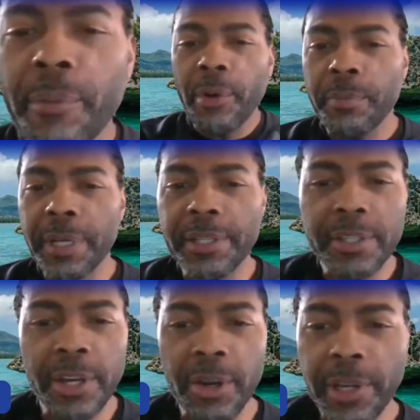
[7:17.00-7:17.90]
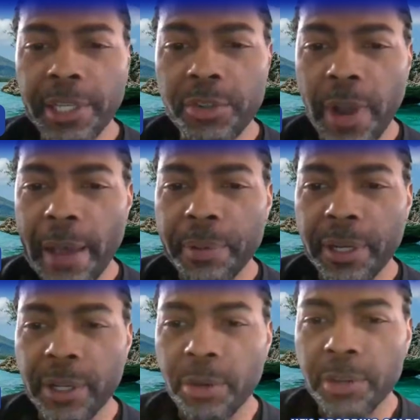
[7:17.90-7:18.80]
Aha moments, you know, he's
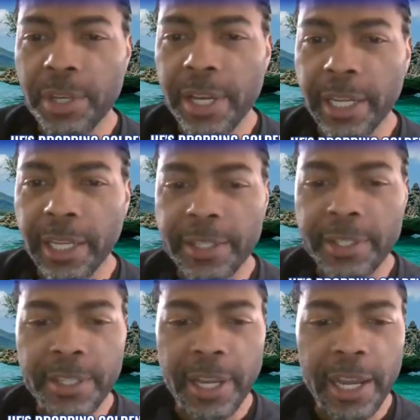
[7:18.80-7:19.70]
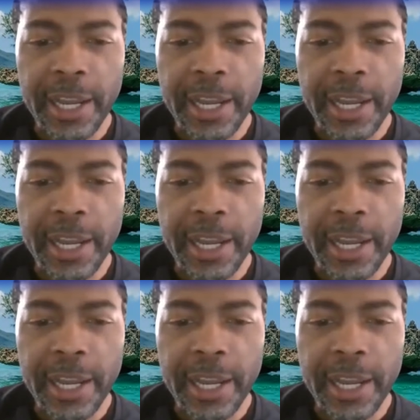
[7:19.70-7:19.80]
dropping golden nuggets.